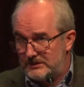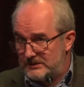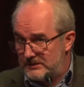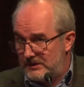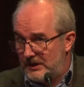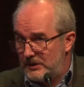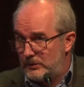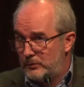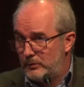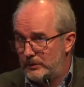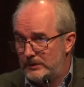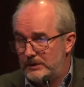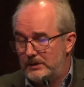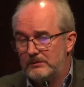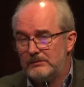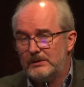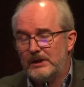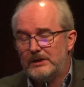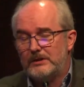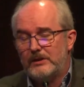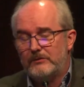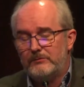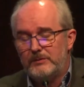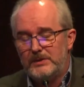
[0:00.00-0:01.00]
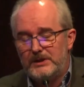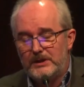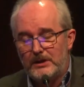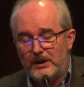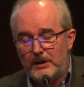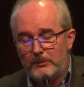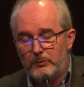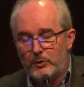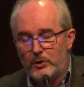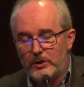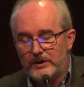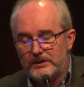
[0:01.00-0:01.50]
that have been
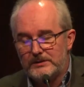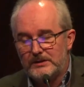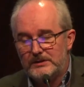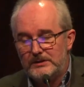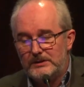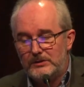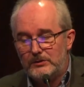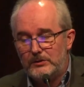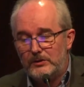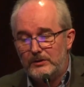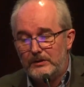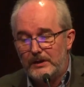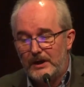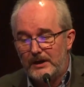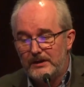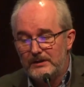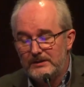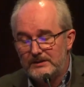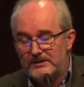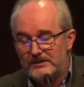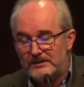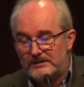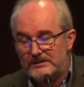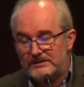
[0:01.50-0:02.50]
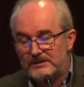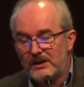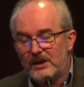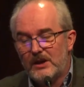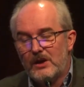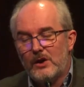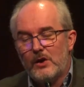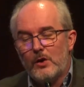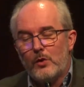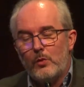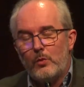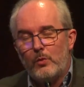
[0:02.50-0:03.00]
elaborated in the 90s,
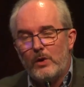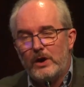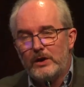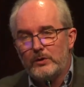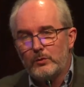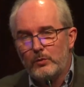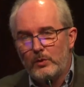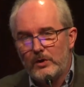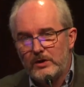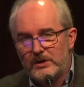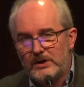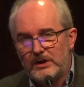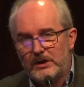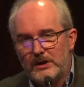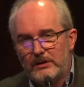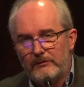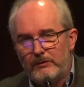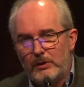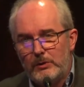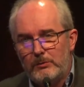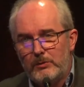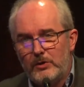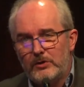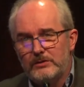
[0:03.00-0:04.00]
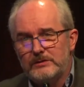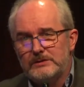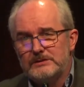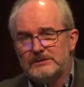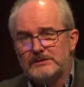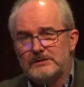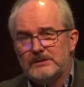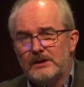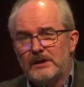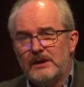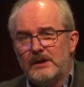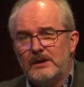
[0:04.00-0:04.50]
1 working level
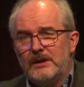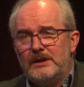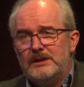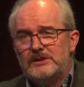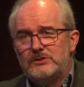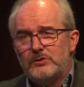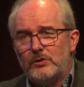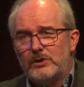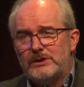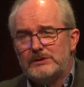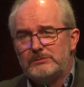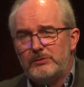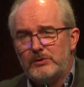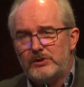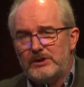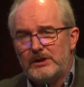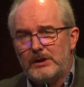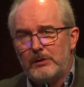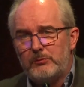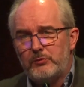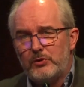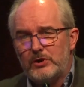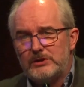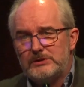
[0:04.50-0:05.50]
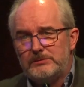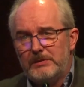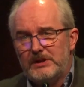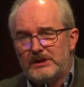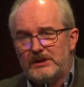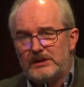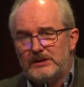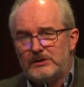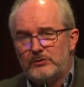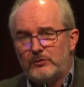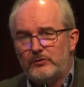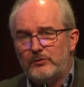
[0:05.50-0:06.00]
month is corresponding
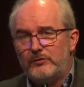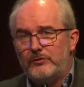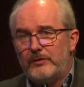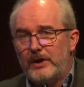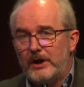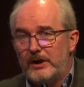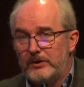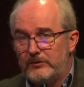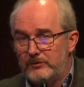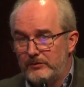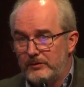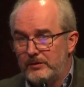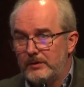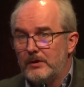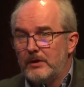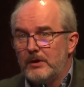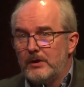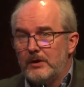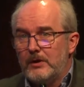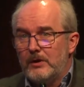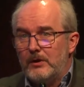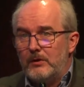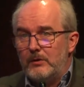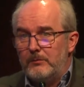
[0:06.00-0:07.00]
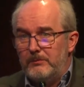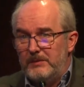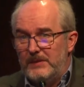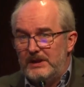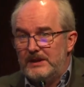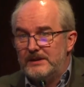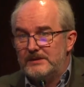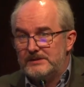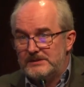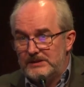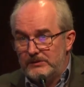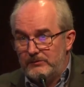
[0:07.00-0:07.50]
approximately to 5
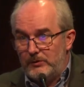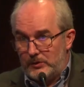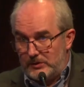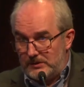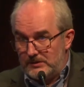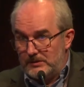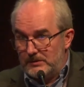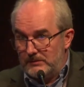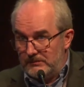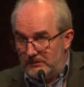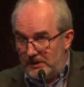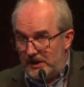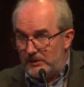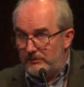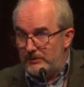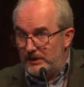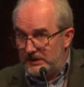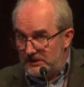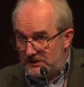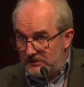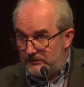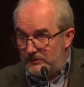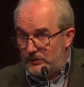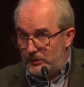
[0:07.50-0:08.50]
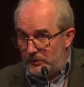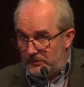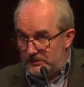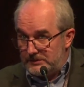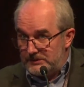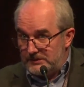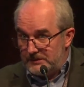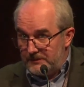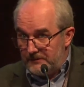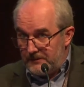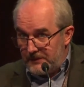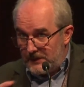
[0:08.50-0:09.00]
millisievert effective
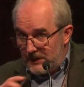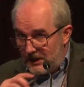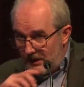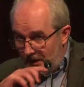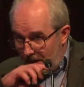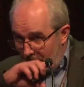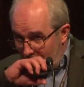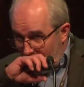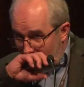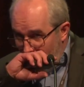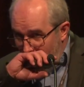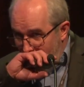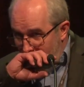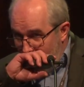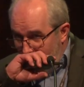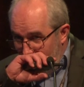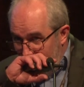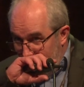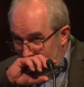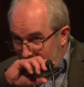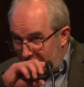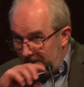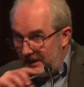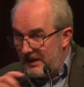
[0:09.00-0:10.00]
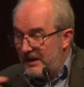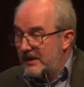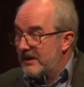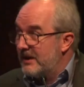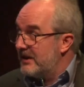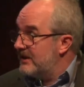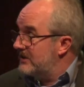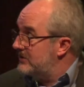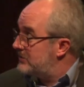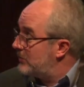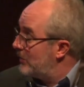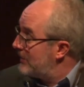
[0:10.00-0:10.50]
dose.
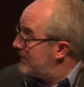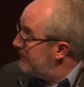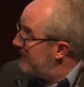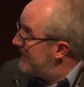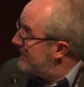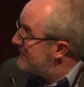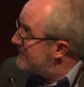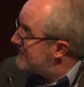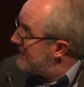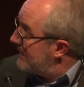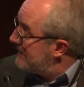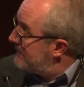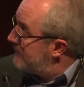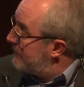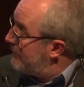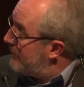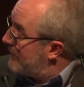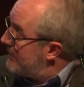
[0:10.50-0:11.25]
So it means that for